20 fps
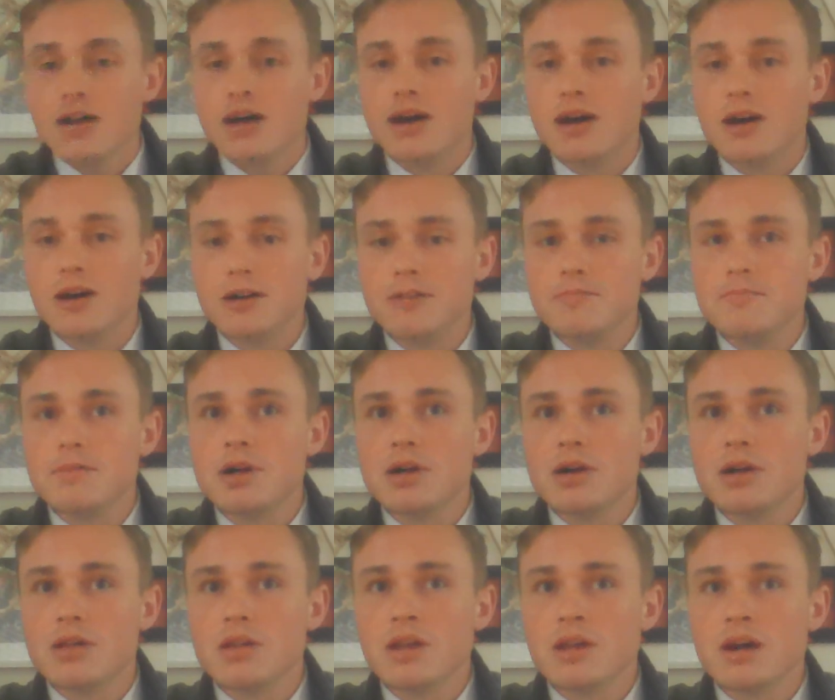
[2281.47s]

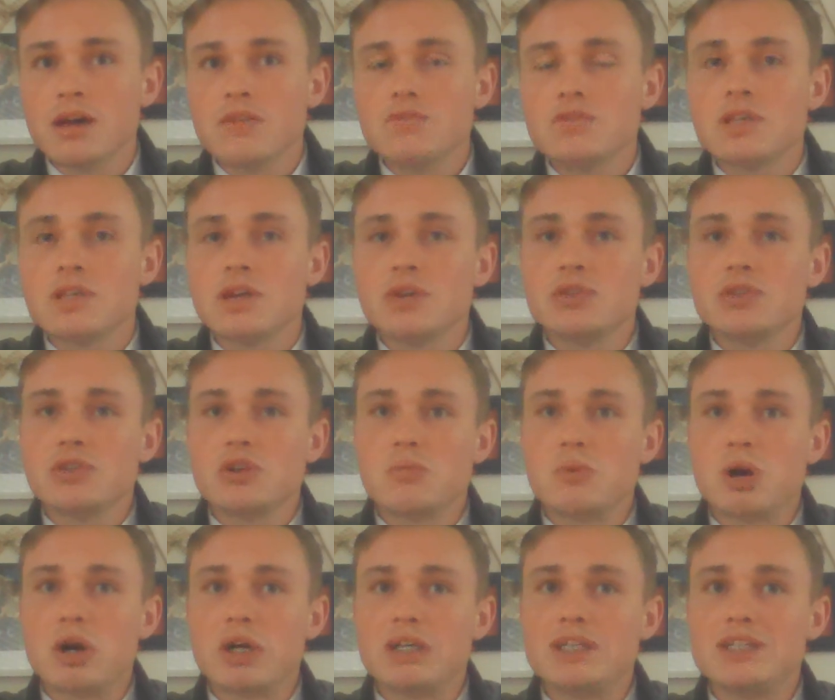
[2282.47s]
A lot of cells in our
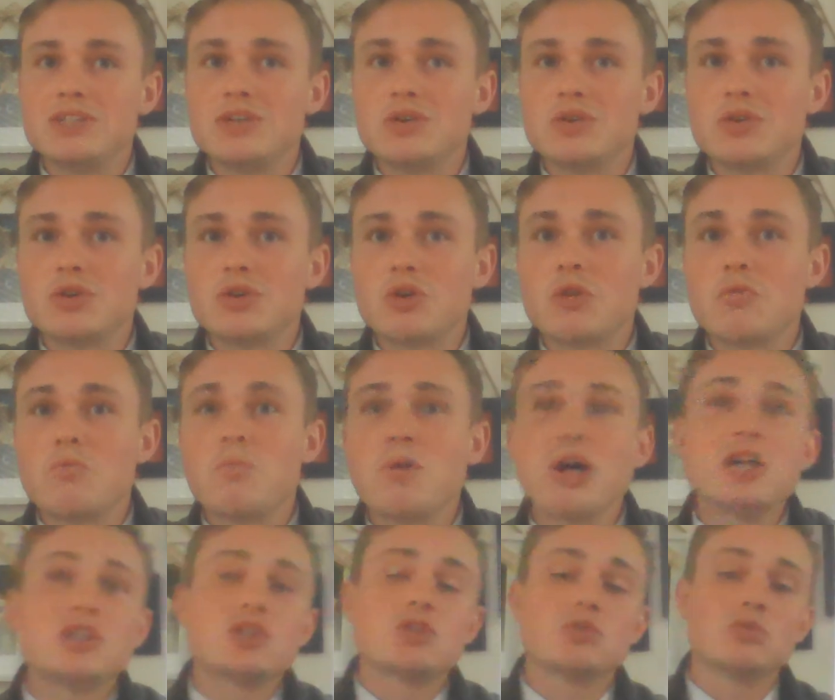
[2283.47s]
body don't go
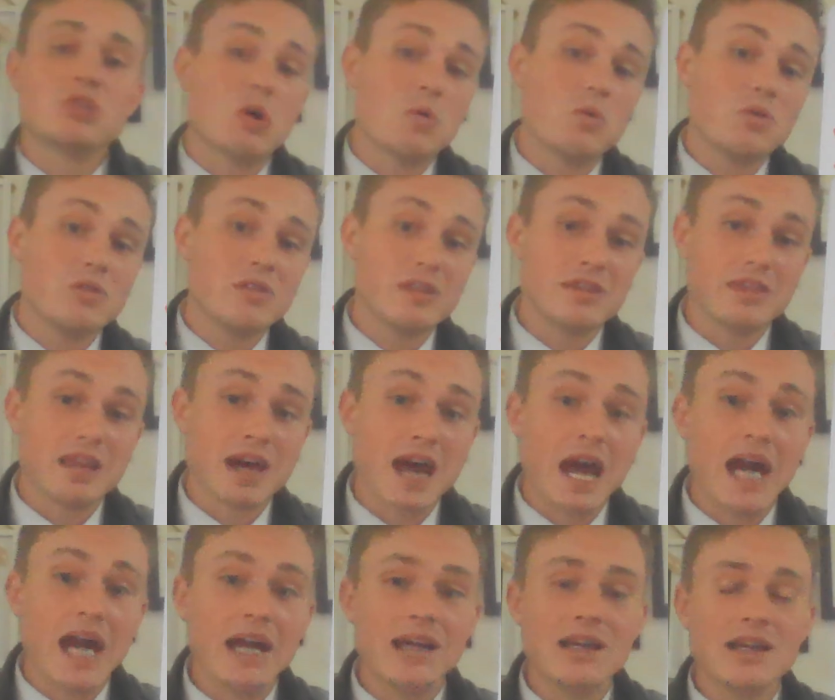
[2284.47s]
much lower than
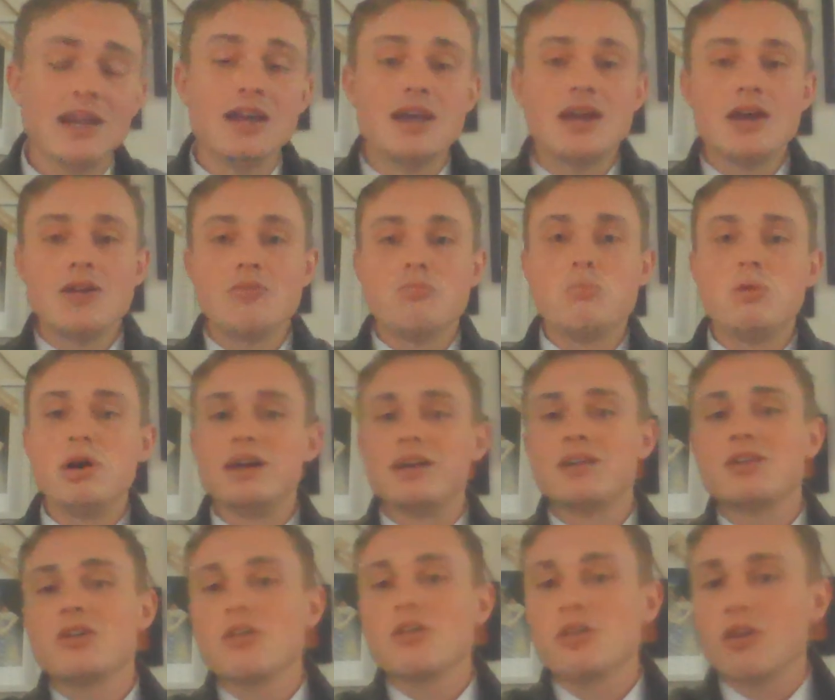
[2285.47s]
that,
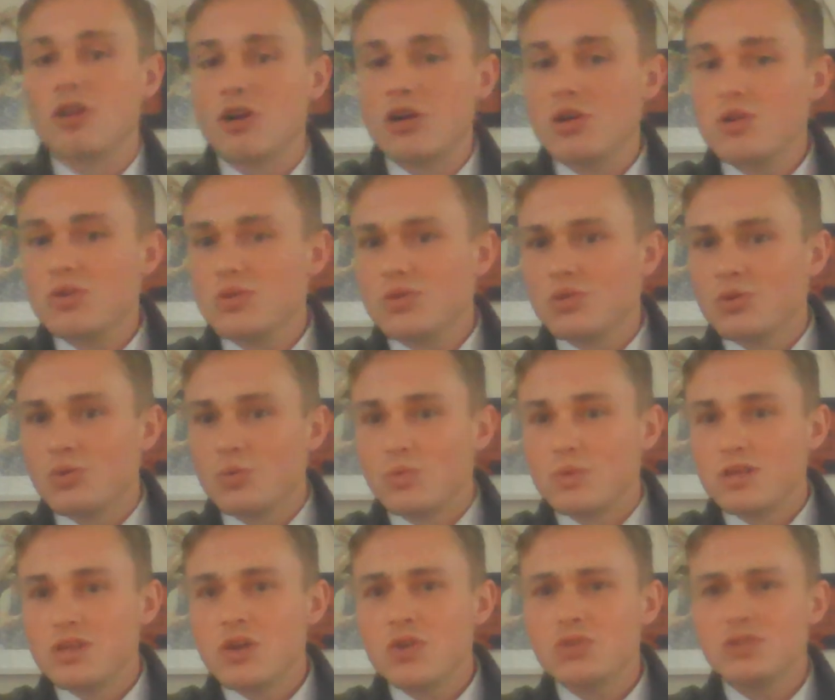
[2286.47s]
but in our heart,
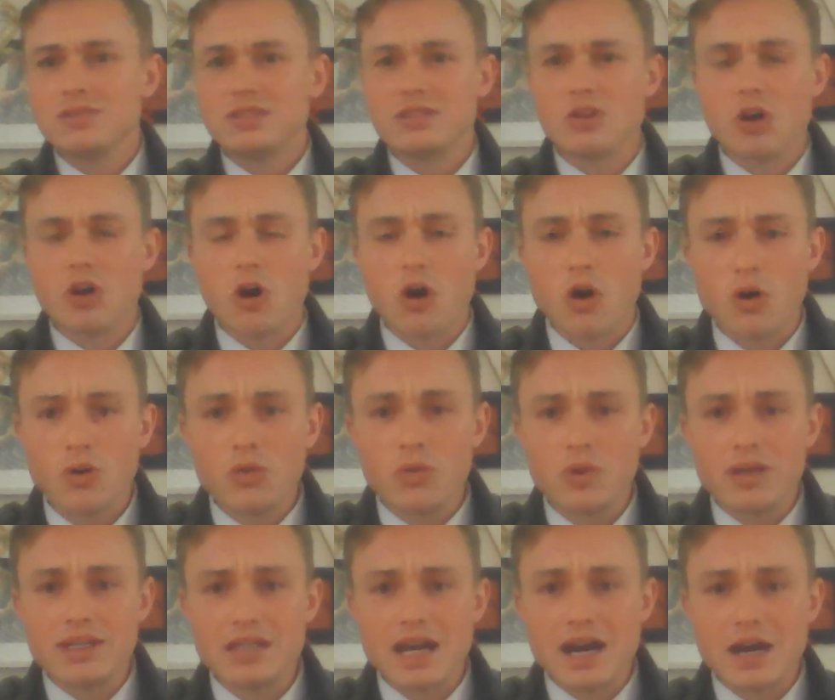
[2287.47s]
we go all the
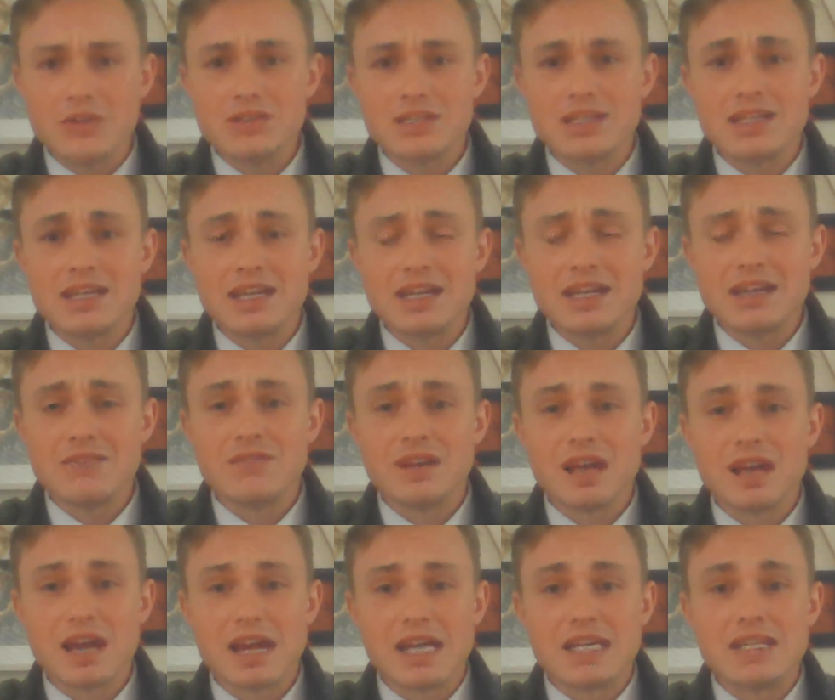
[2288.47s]
way down to
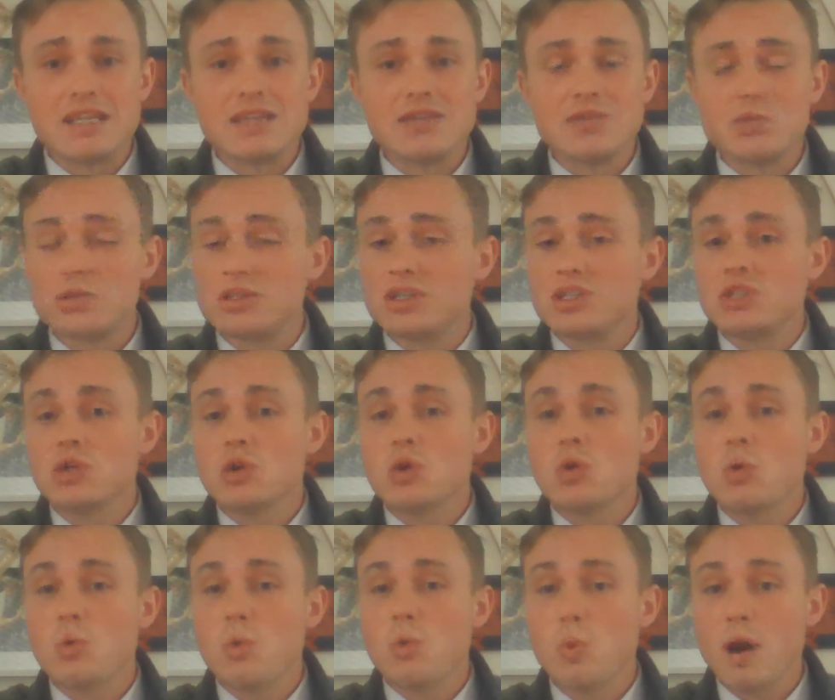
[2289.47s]
-90, which is
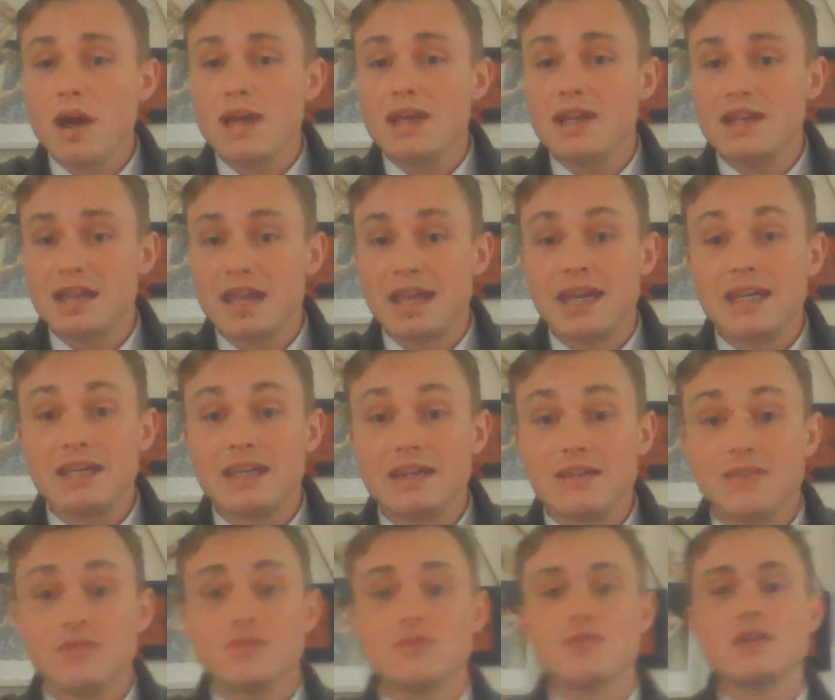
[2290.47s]
quite
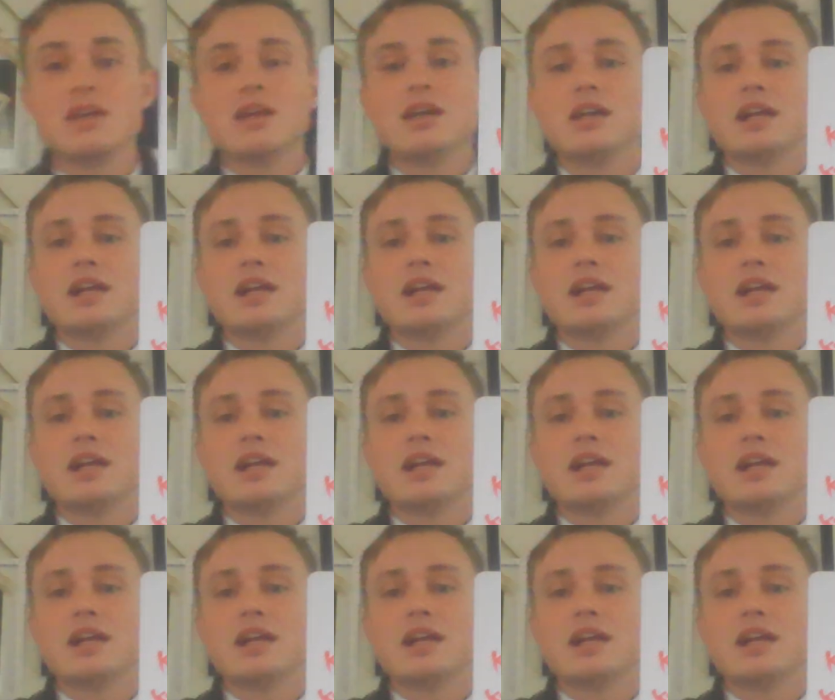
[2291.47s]
negative.